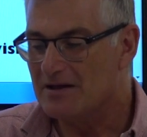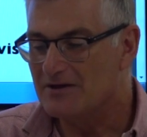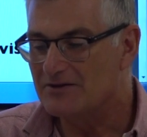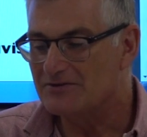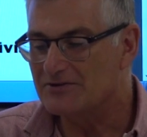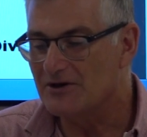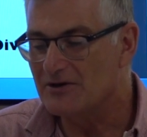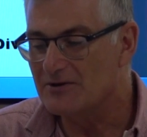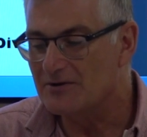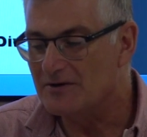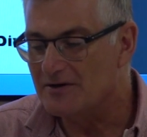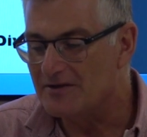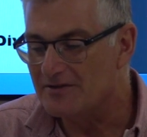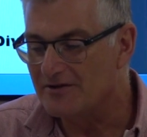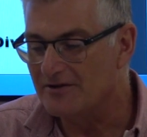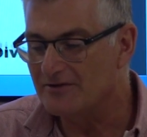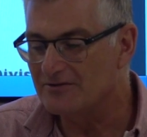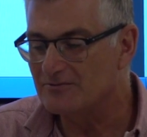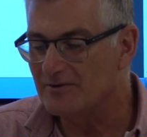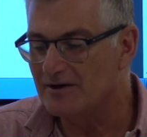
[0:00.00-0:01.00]
So
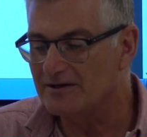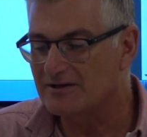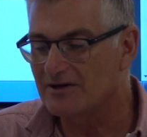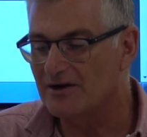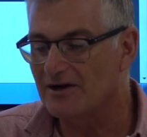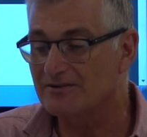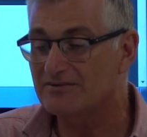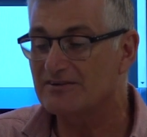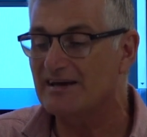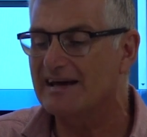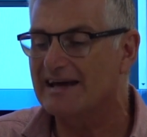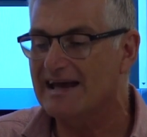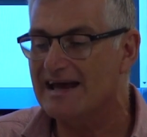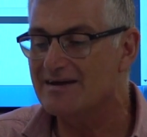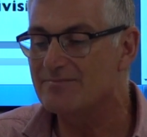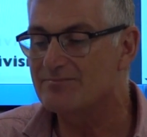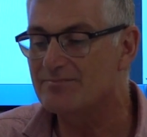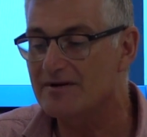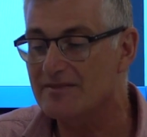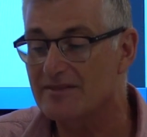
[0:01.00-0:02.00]
those word cards,
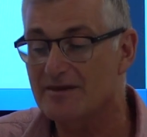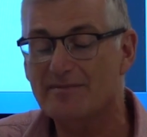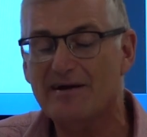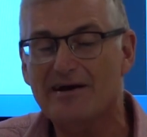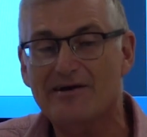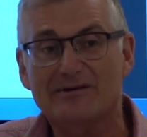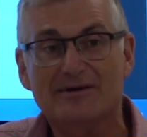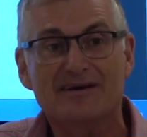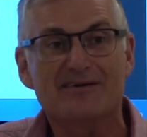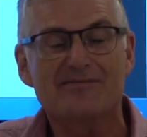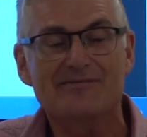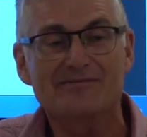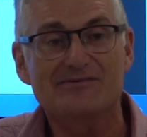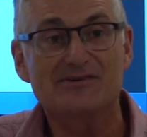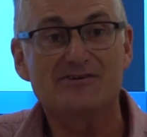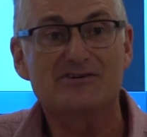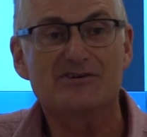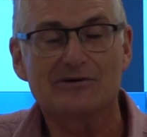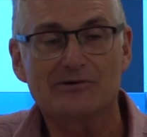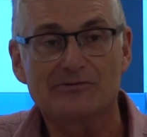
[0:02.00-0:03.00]
again, print them out, give them
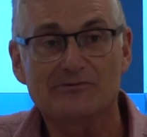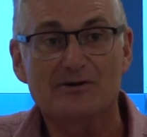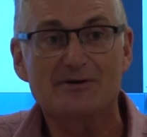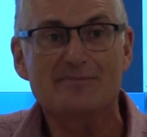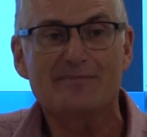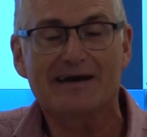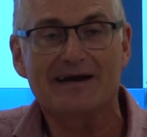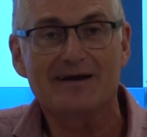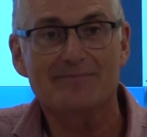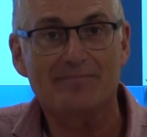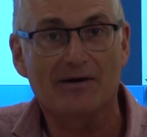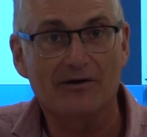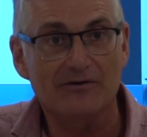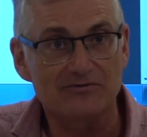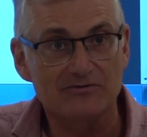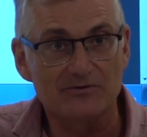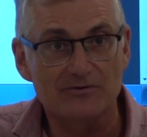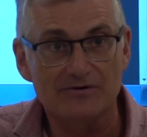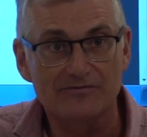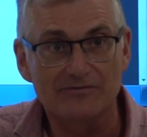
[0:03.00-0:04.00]
to children, make a
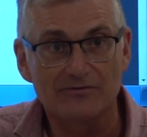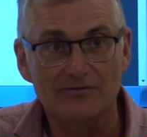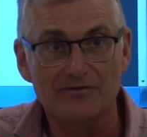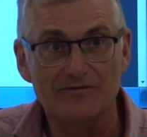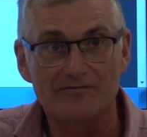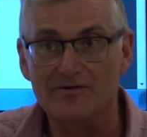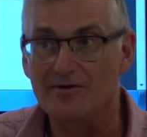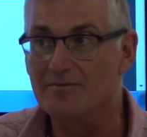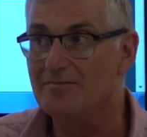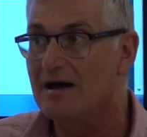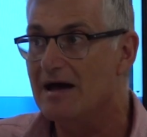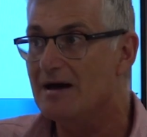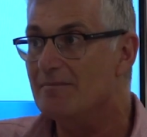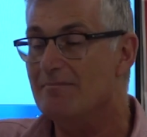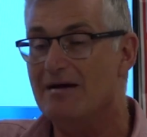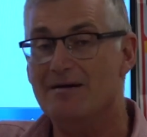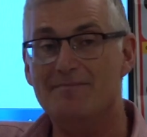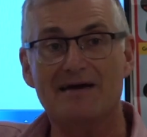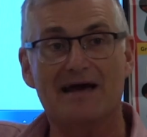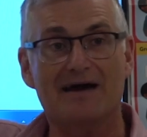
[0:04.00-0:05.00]
poster of all of them,
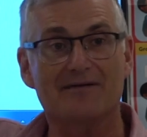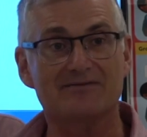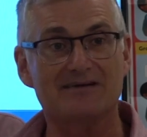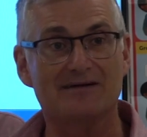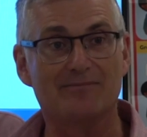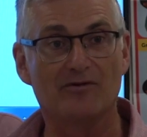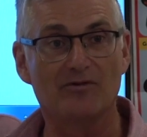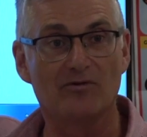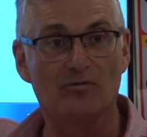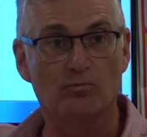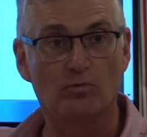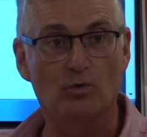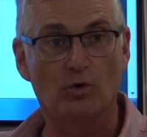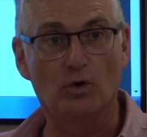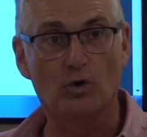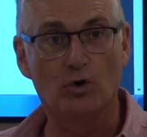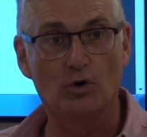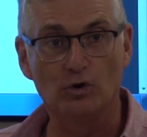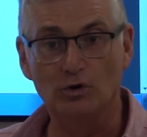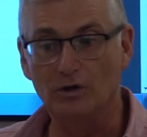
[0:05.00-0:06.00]
maybe have some on the
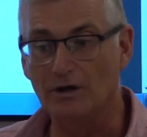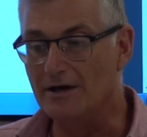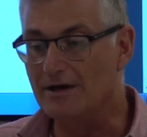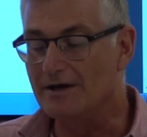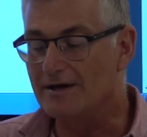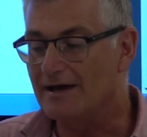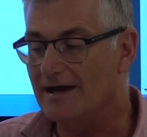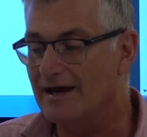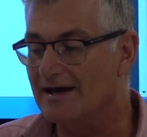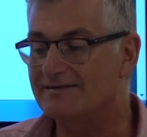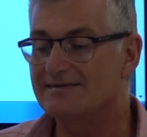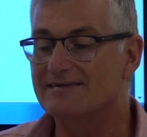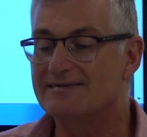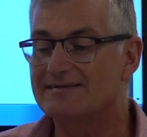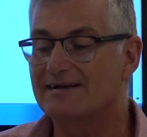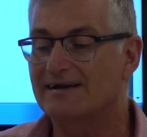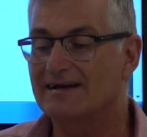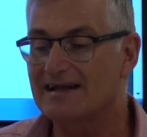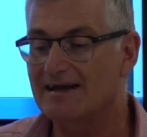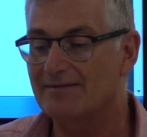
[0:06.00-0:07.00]
wall. It's
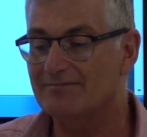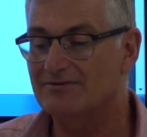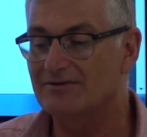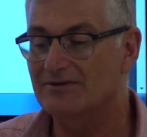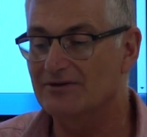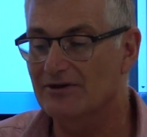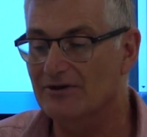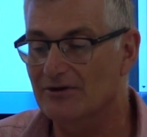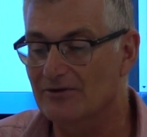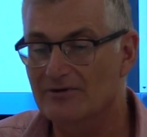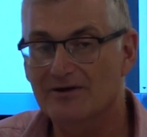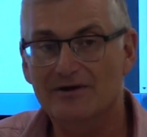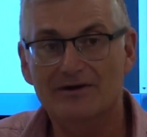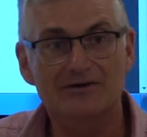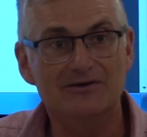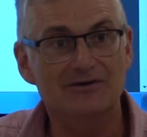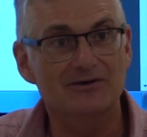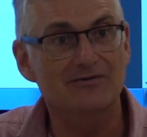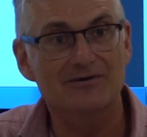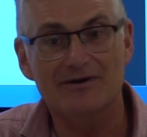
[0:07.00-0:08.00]
entirely up to you.
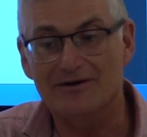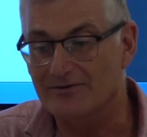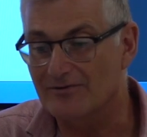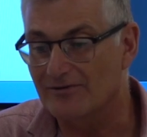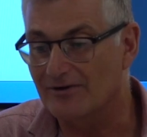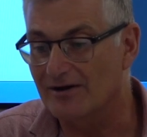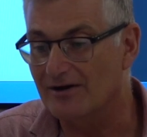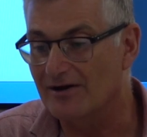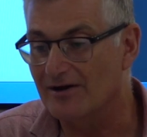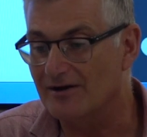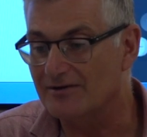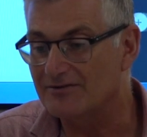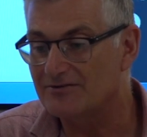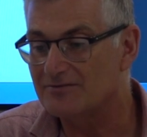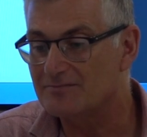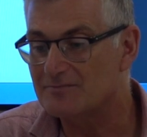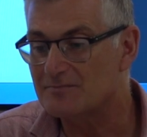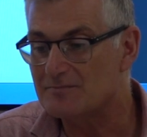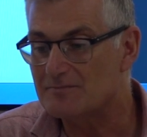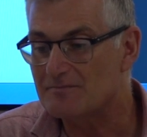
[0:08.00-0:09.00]
You know your class.